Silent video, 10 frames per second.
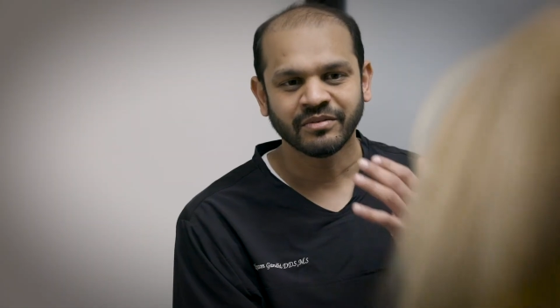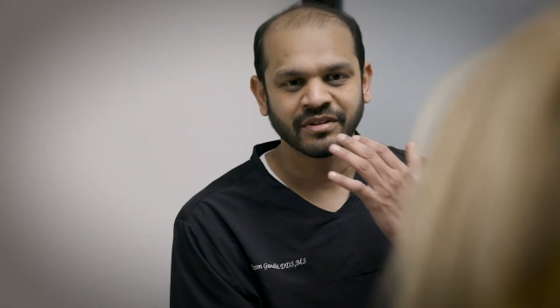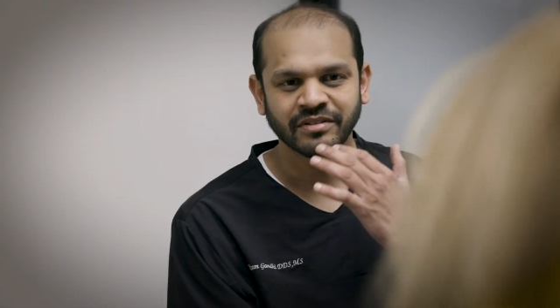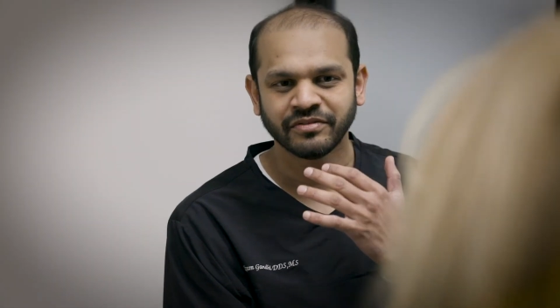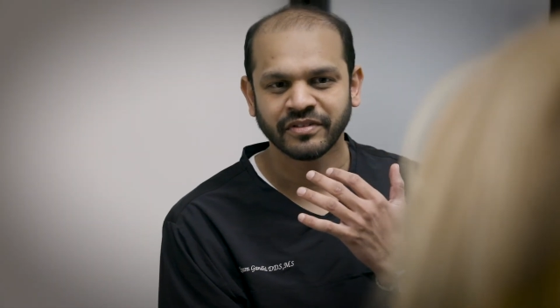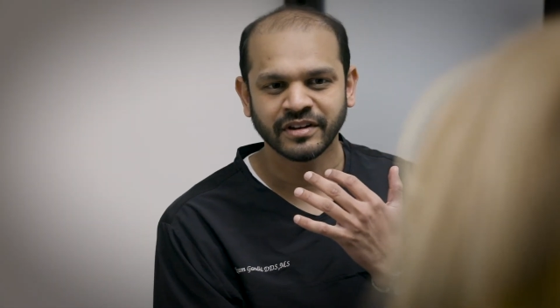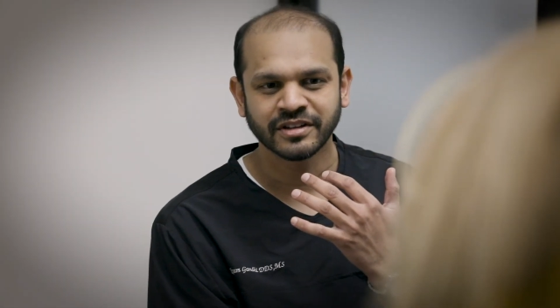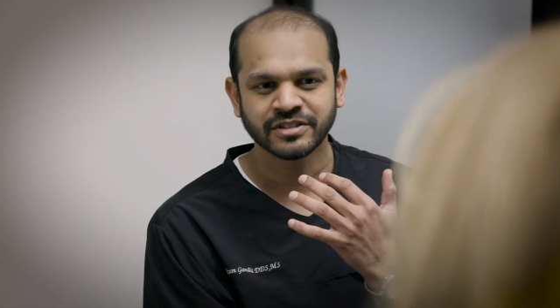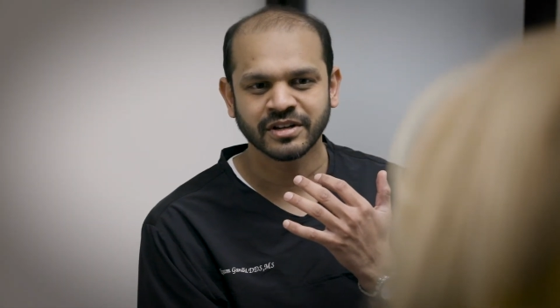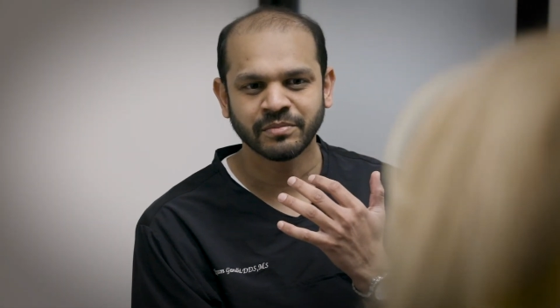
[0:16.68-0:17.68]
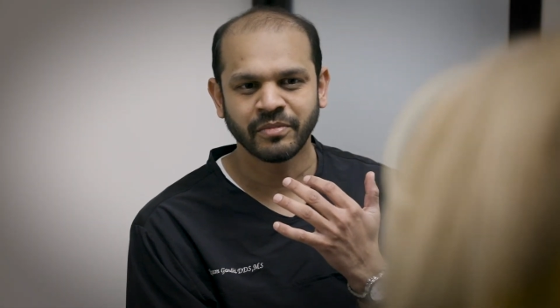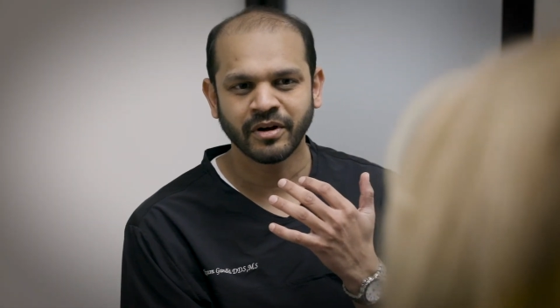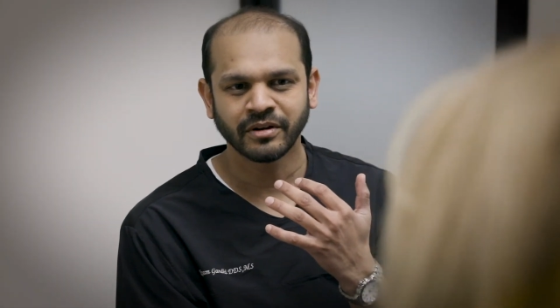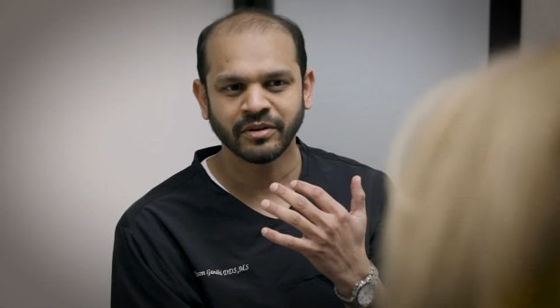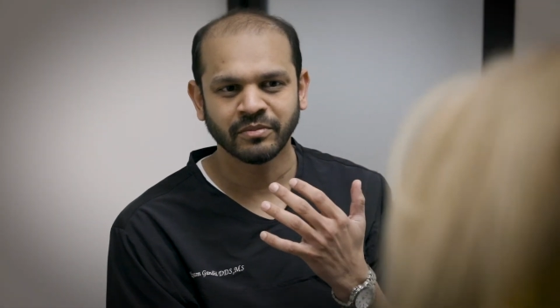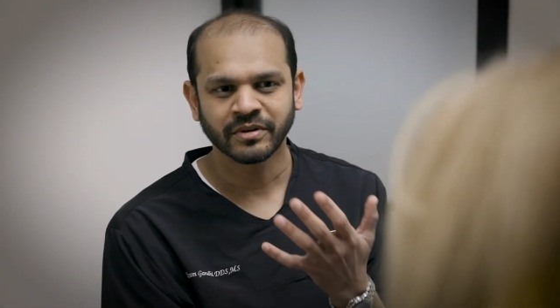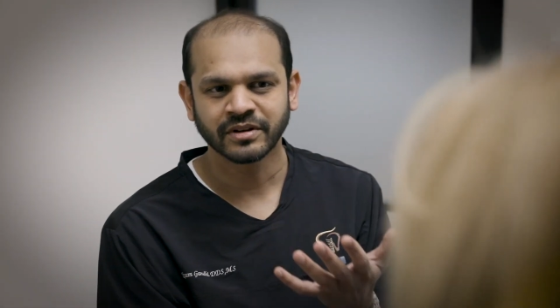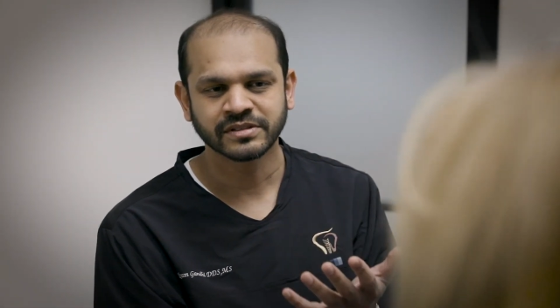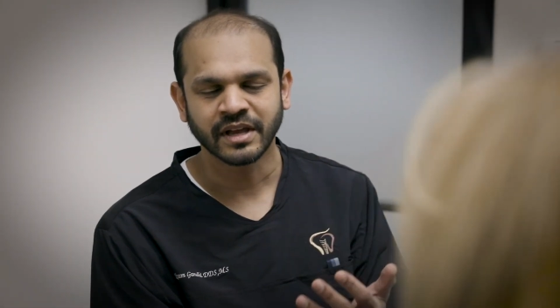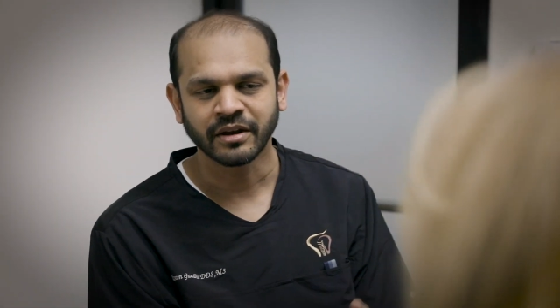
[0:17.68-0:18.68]
So I found Dr. Gandhi through my
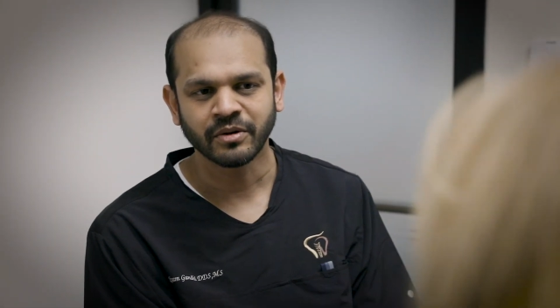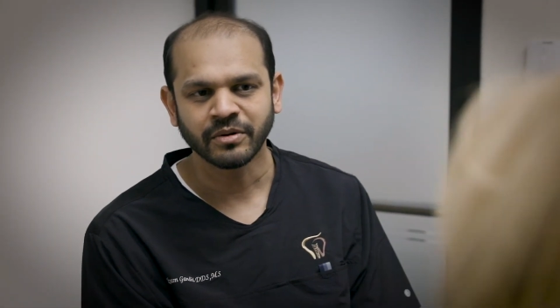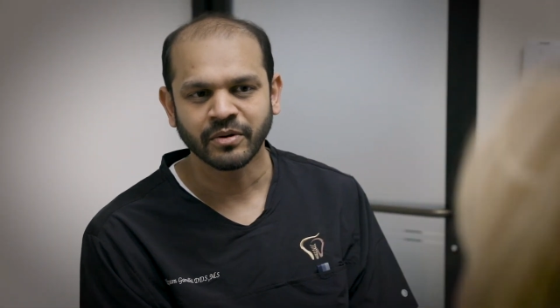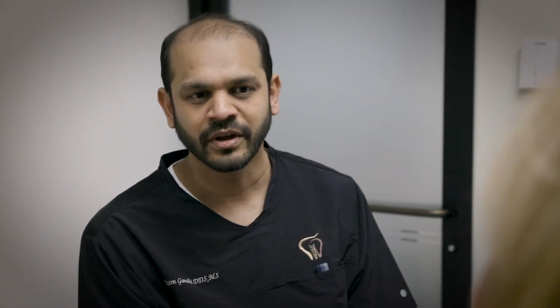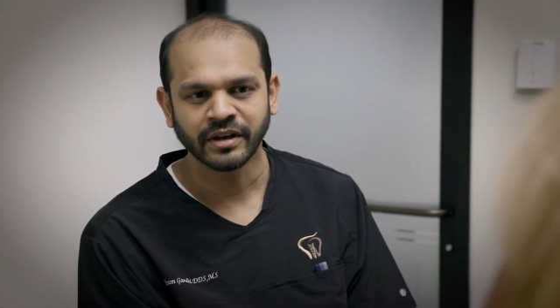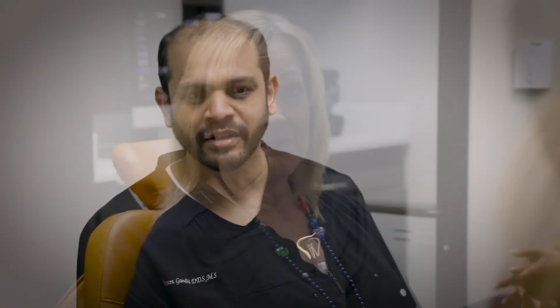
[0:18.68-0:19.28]
dentist.